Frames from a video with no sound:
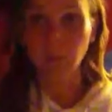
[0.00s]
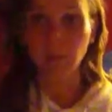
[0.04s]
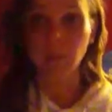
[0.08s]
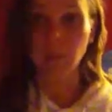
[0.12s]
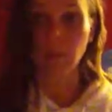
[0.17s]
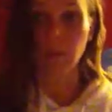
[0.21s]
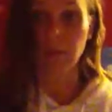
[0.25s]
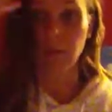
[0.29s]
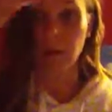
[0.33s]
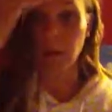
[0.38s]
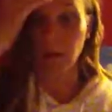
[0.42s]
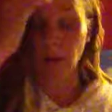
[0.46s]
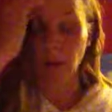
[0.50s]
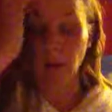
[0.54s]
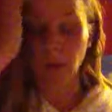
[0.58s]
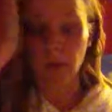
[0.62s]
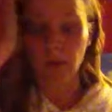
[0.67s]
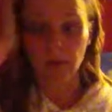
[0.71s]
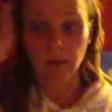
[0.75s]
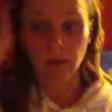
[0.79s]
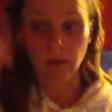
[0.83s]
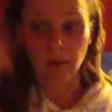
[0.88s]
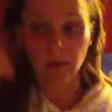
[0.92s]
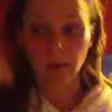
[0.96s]
put
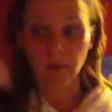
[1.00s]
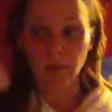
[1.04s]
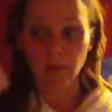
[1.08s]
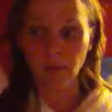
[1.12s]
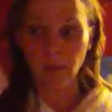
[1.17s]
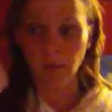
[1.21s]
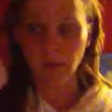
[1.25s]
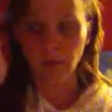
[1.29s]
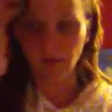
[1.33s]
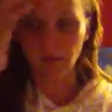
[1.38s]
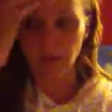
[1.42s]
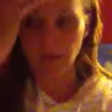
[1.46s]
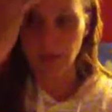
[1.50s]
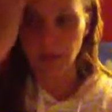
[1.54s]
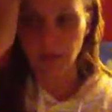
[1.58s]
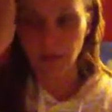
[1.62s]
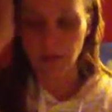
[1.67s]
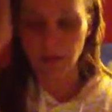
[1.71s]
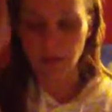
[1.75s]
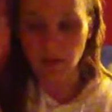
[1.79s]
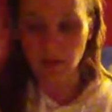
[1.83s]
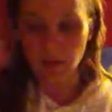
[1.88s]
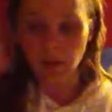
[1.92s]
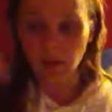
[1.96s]
together, and I love how
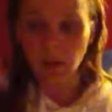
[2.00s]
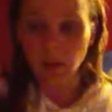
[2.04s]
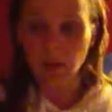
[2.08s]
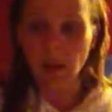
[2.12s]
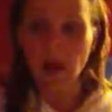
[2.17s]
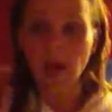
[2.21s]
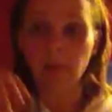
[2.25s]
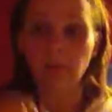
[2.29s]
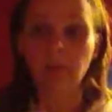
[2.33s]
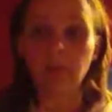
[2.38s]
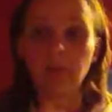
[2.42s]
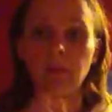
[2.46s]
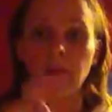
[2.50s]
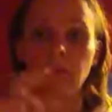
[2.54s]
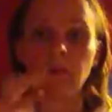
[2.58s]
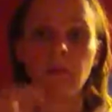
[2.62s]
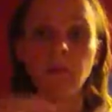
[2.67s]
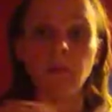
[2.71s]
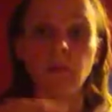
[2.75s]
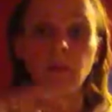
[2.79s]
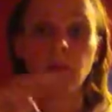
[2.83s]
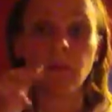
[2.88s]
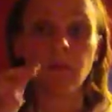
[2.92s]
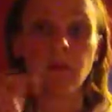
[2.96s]
she adds a
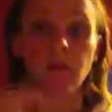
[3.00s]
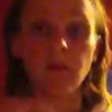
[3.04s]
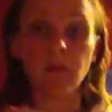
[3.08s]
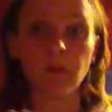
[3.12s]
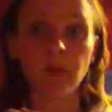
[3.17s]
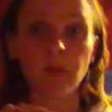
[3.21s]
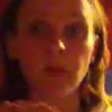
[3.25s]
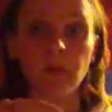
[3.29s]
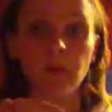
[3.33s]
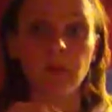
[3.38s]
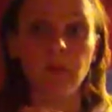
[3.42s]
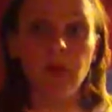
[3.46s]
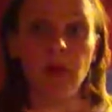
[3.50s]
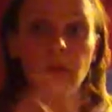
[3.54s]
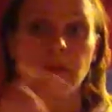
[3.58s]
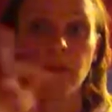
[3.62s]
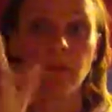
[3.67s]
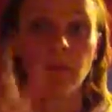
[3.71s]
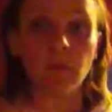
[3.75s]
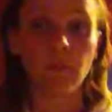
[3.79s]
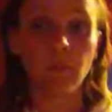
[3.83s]
little bit of a drum sound